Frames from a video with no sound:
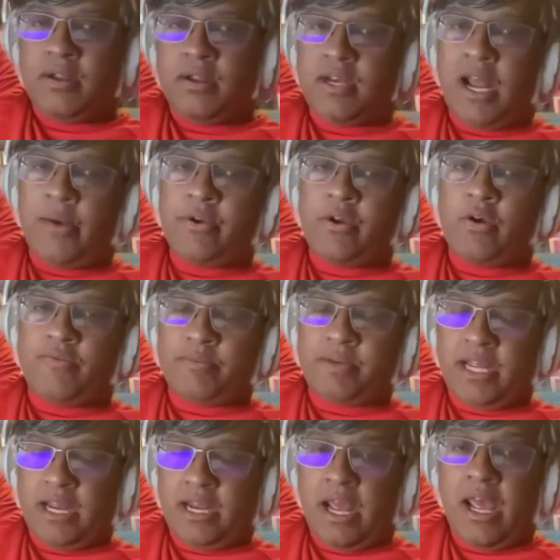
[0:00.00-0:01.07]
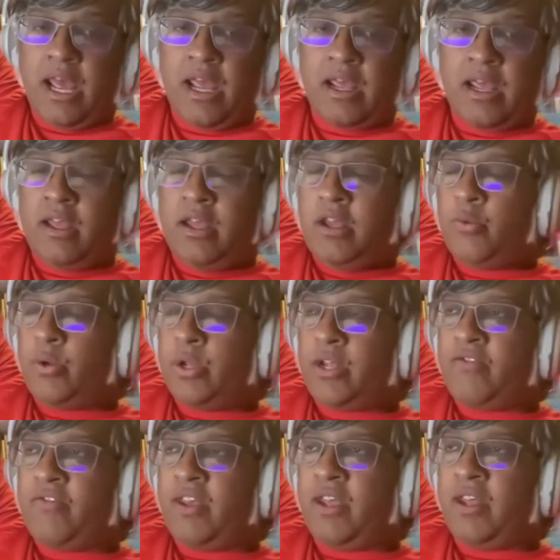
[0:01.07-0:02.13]
now we know from DNA. We can
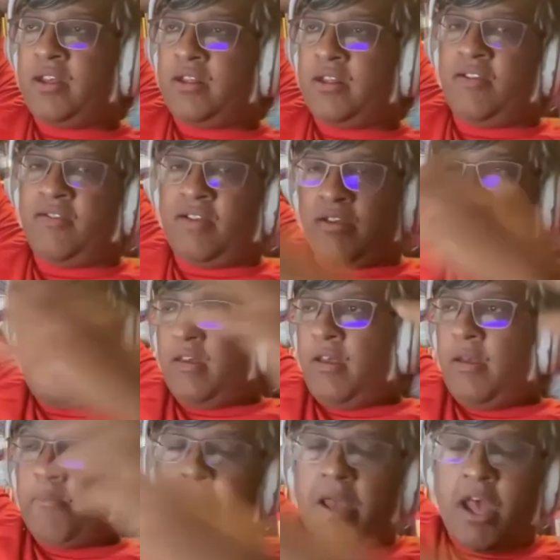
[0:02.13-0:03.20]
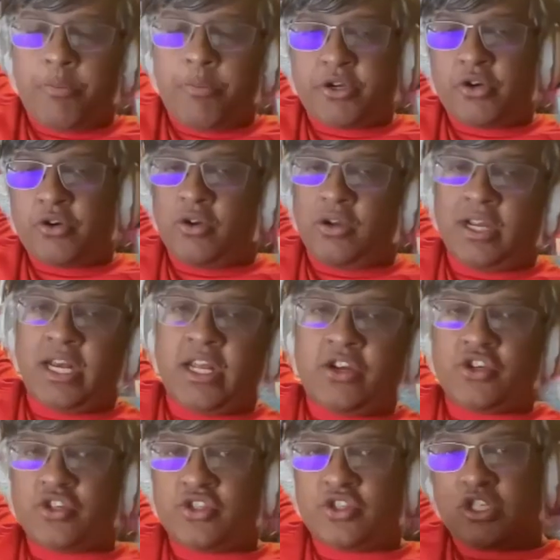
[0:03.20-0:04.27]
see that these male paternal
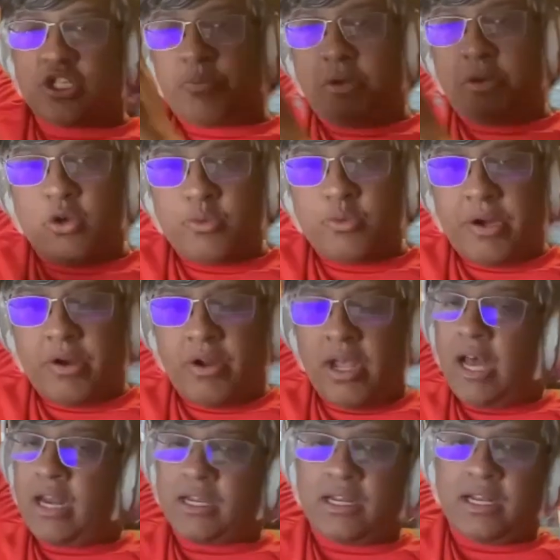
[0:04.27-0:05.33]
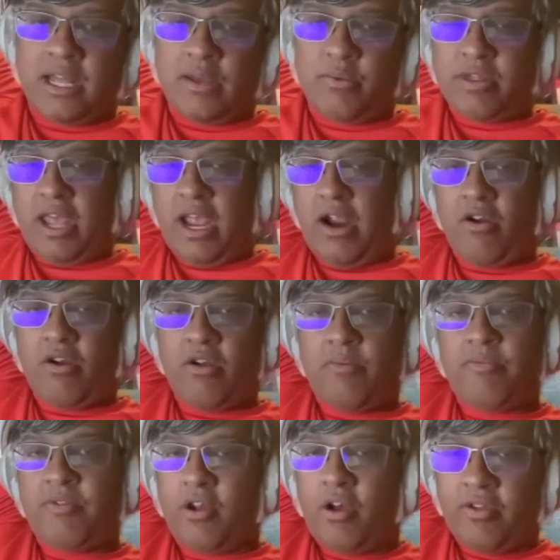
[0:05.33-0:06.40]
lineages explode periodically with
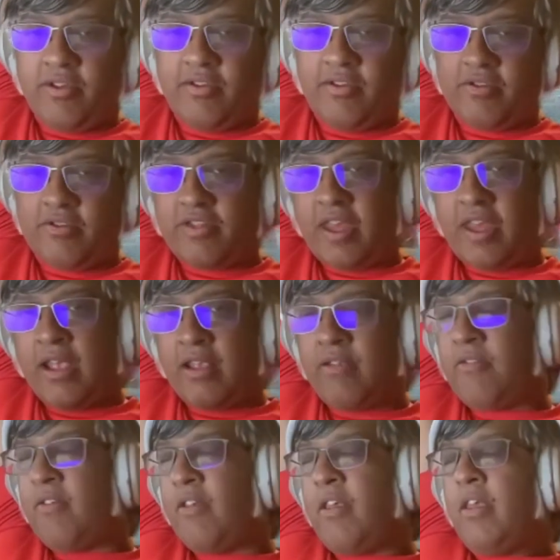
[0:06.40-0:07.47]
harems and all these other things.